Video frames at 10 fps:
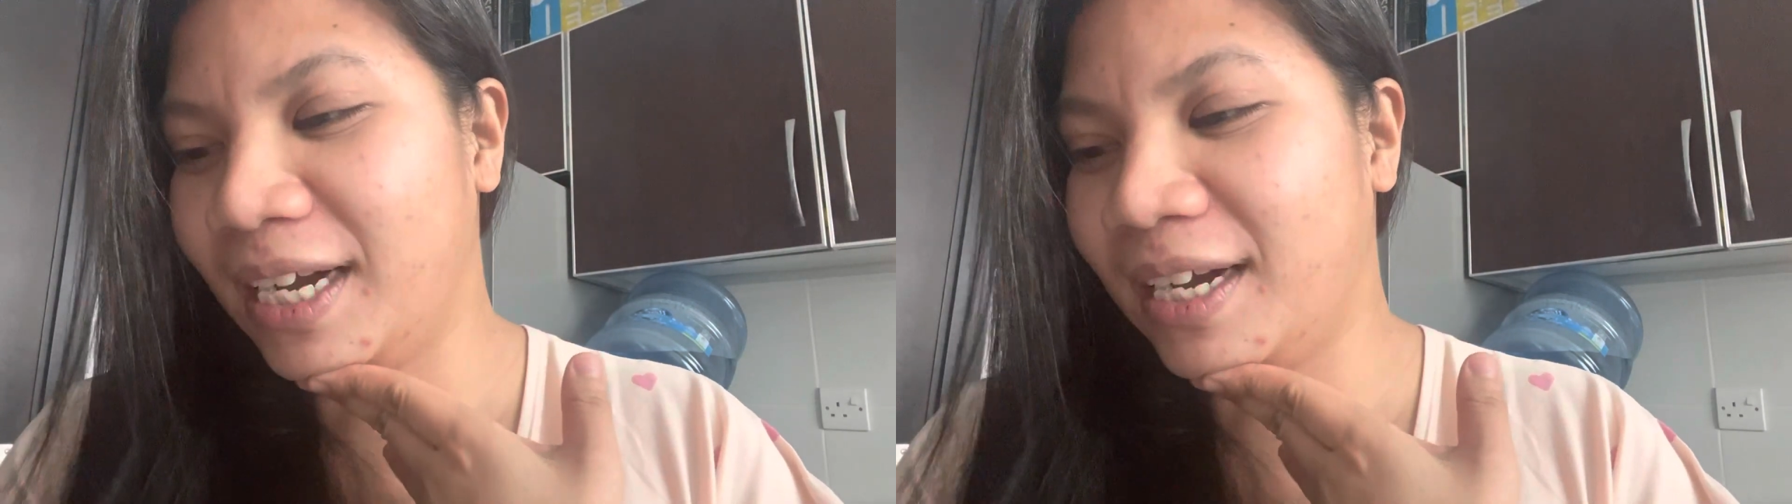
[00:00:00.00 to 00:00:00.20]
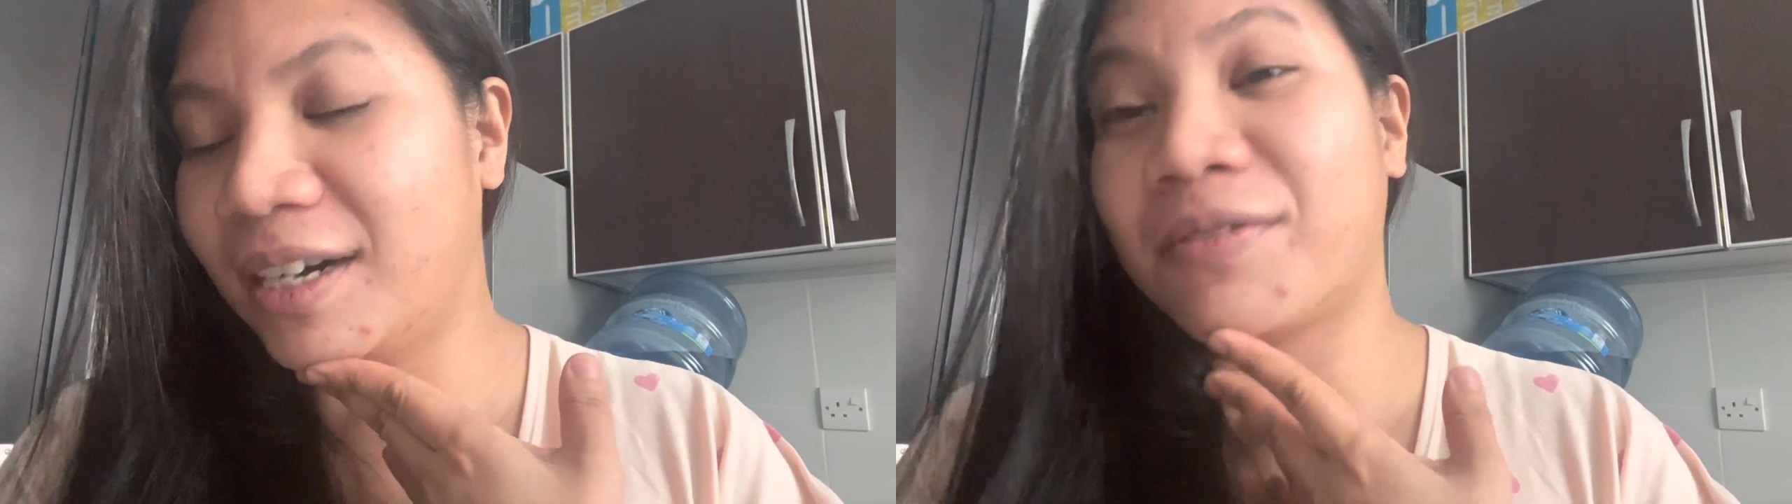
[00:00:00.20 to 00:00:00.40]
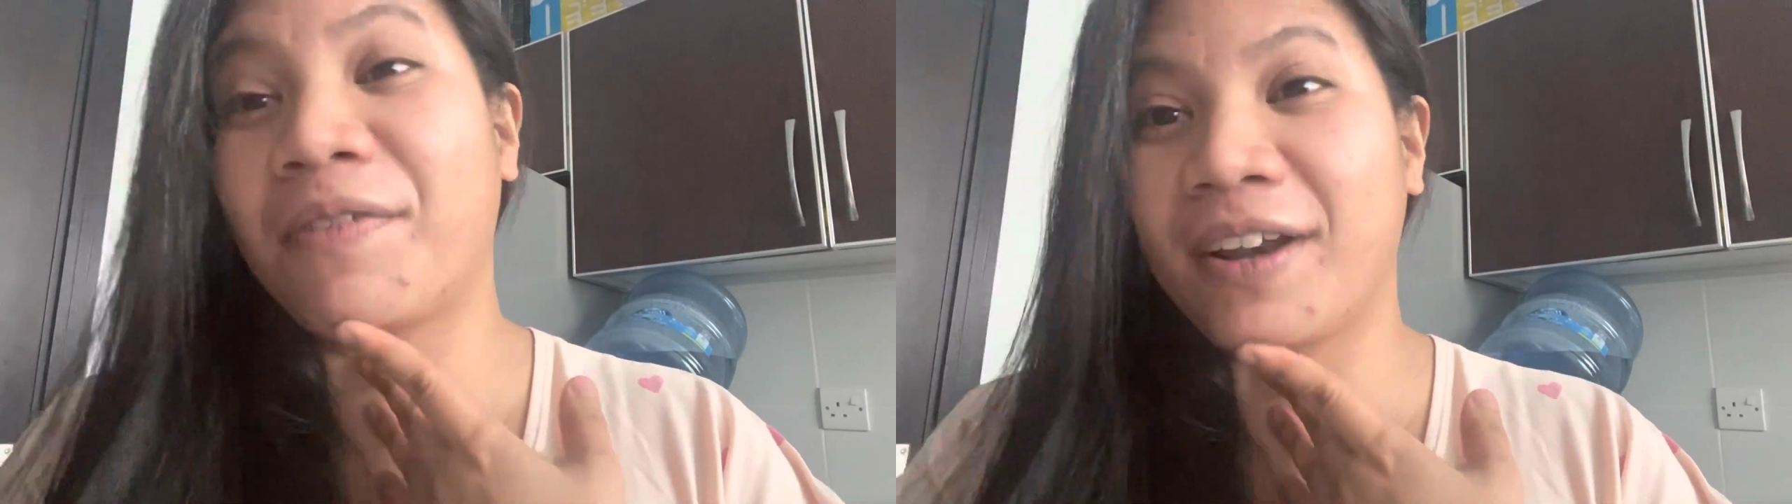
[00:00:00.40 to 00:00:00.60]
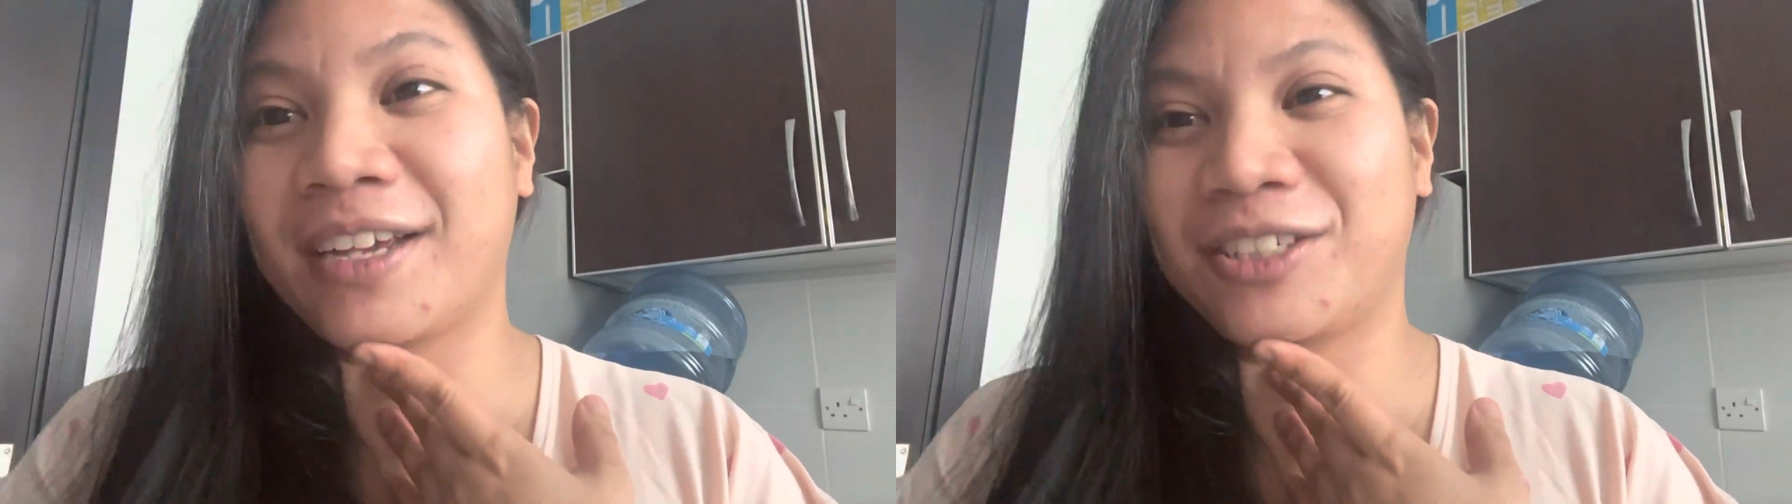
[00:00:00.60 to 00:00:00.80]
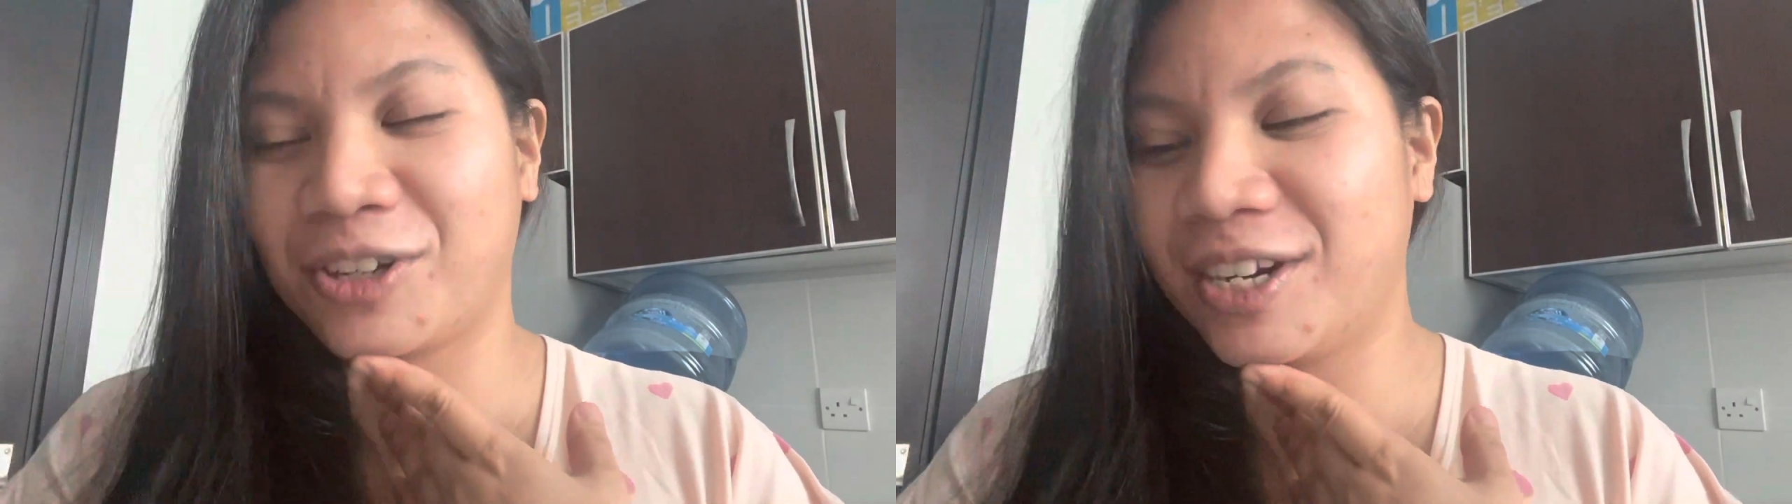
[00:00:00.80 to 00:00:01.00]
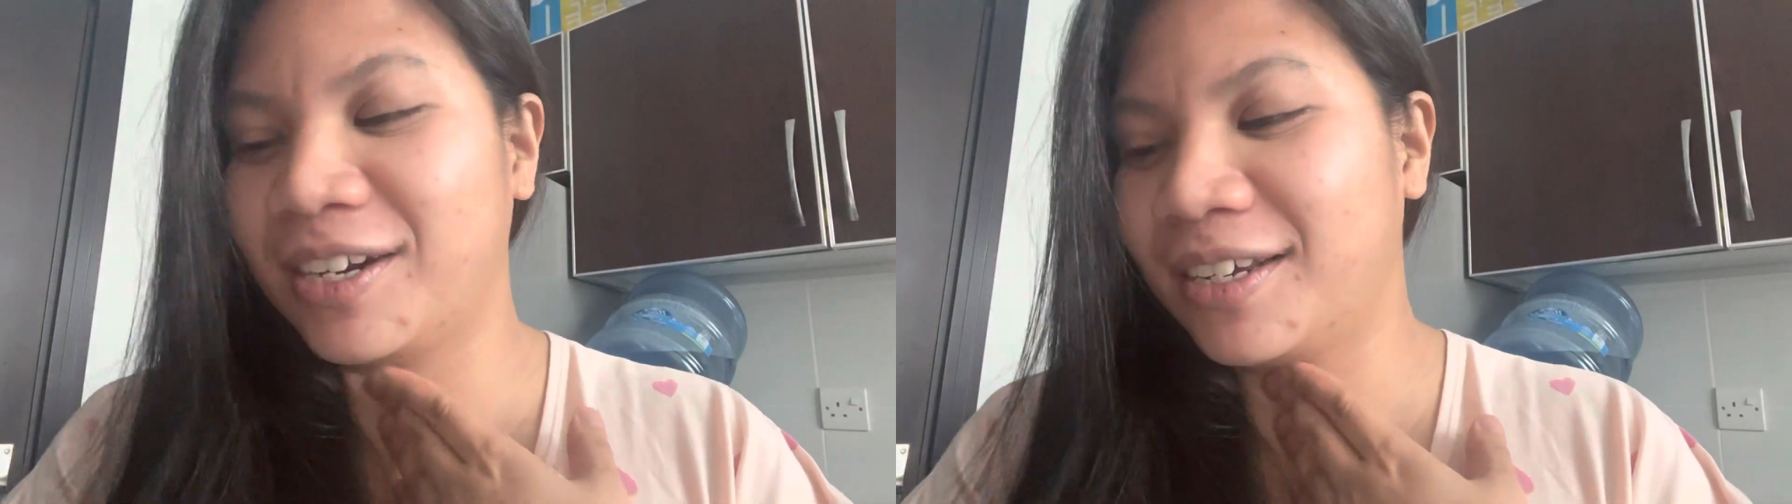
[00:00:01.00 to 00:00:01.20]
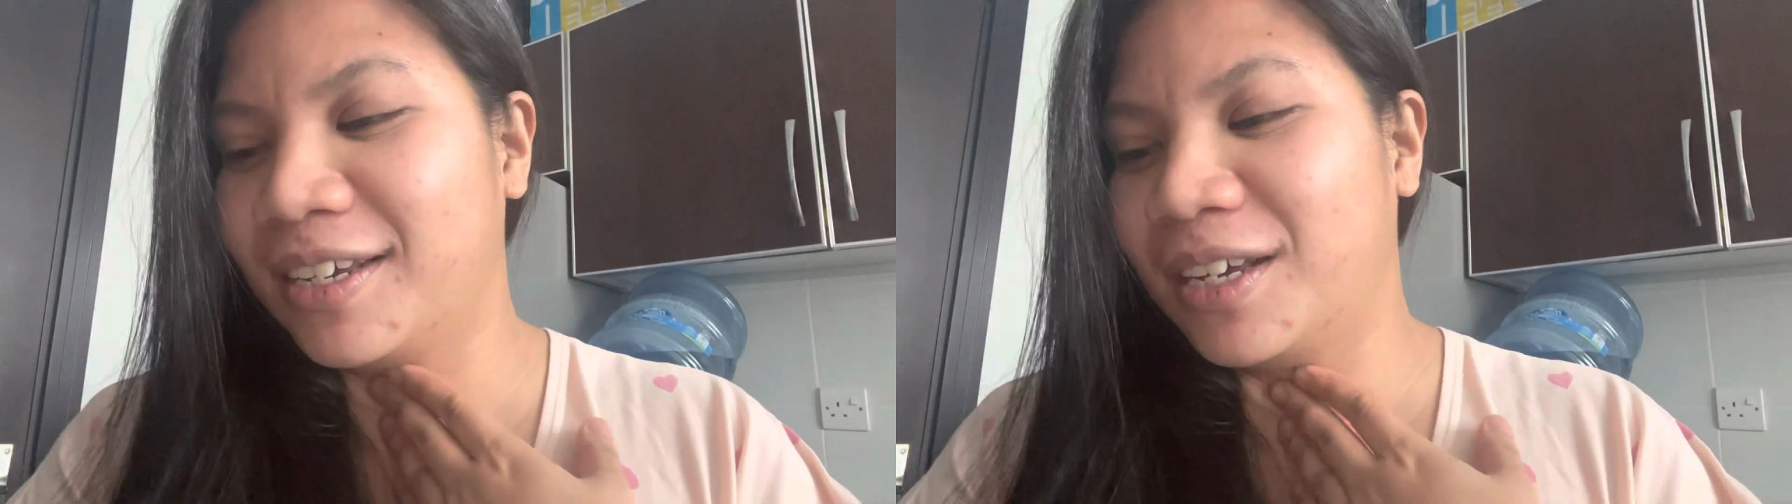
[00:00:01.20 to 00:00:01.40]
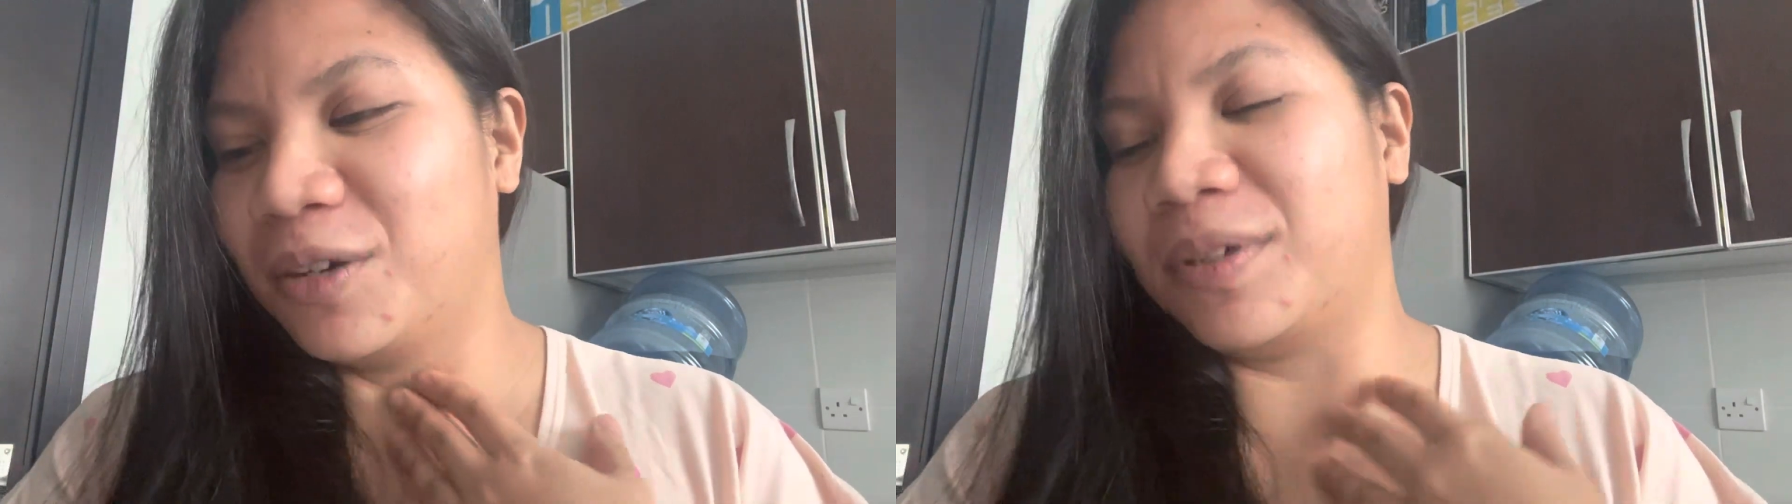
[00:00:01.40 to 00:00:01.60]
reflection,
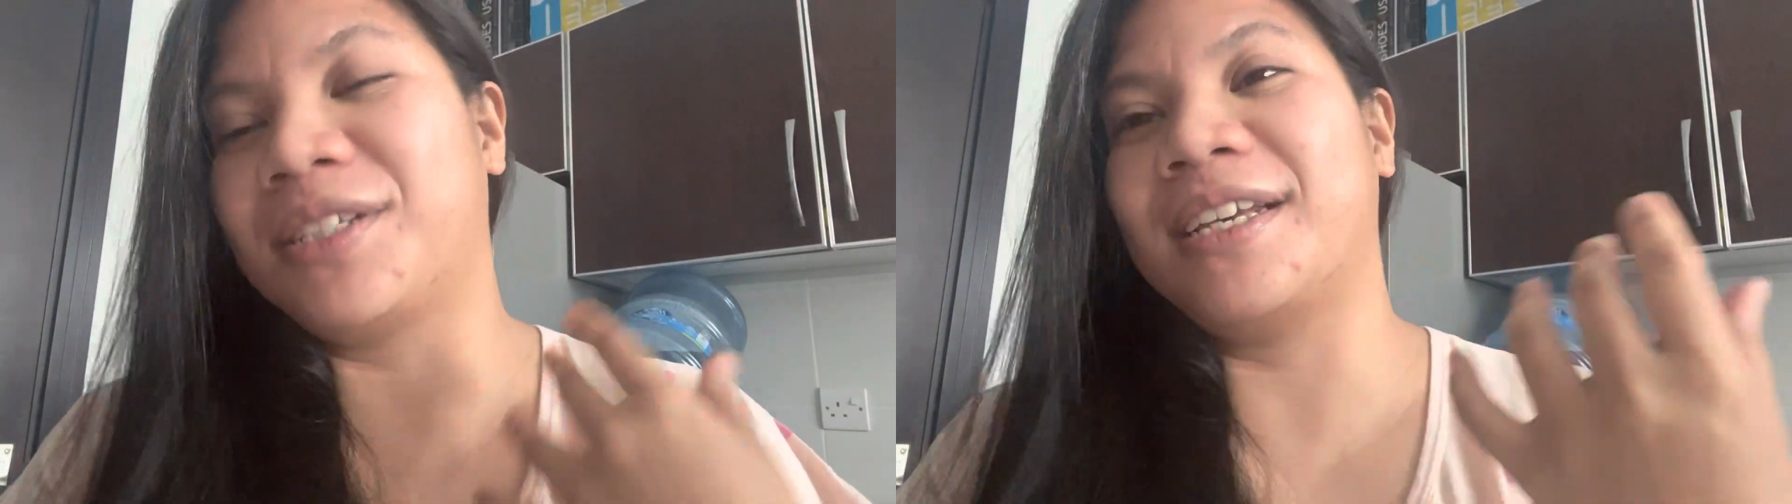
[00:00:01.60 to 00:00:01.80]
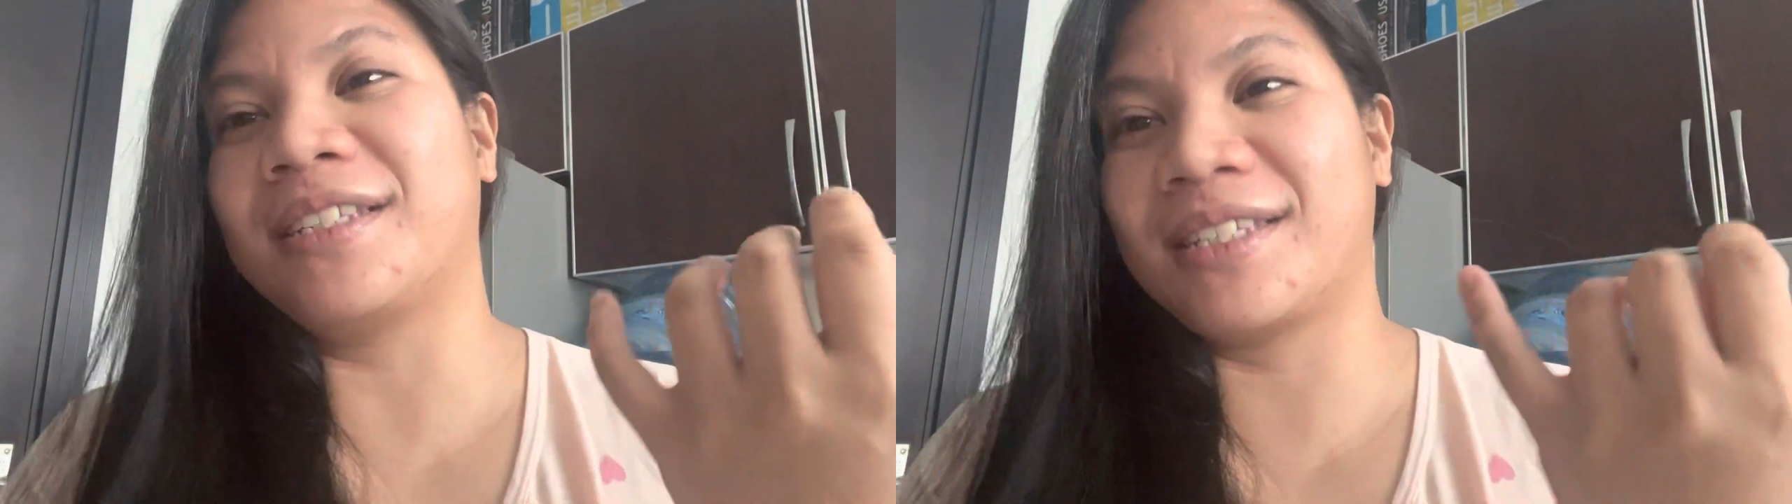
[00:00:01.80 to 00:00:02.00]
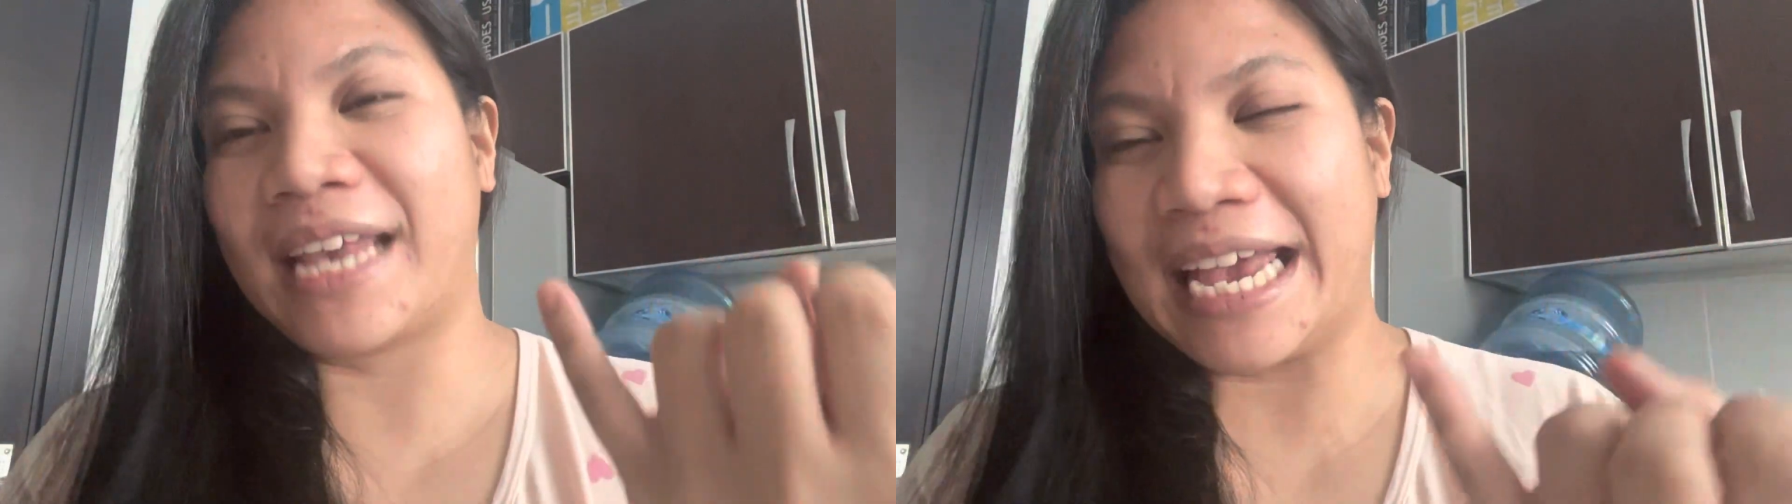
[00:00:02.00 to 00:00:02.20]
which is